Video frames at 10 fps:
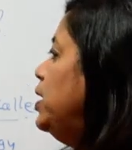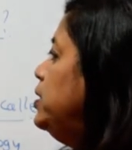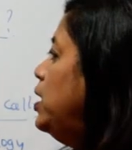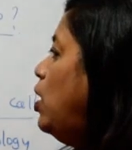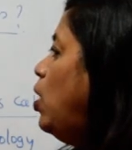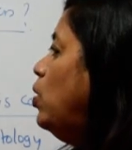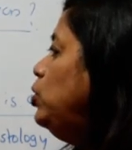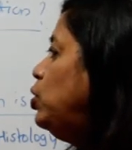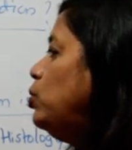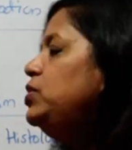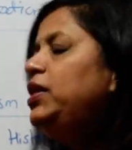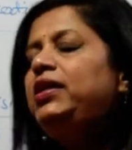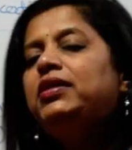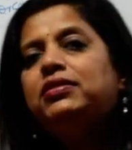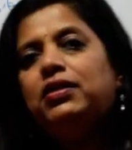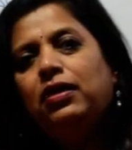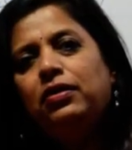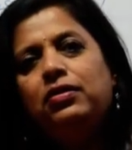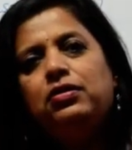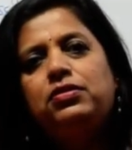Then ontogeny is the
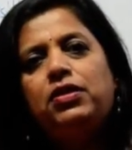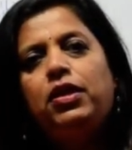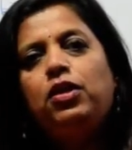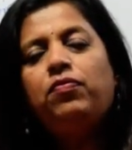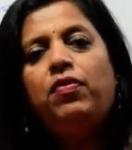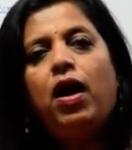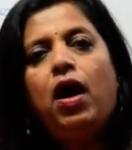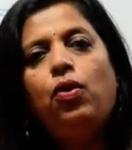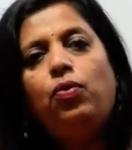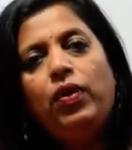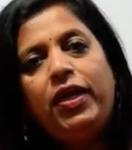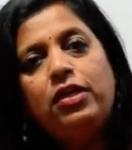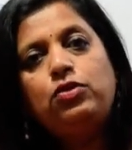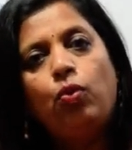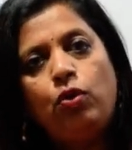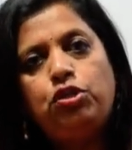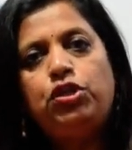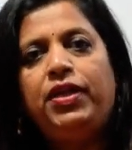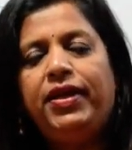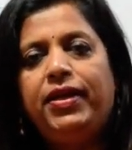study of how it is
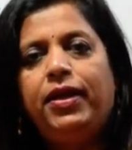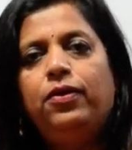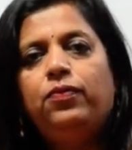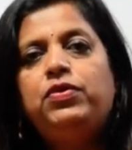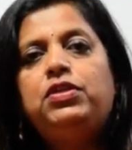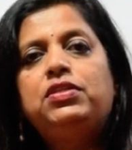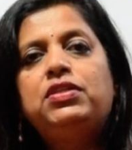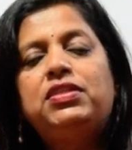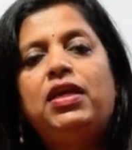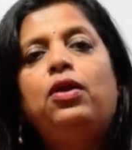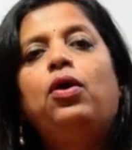originated, which is cell,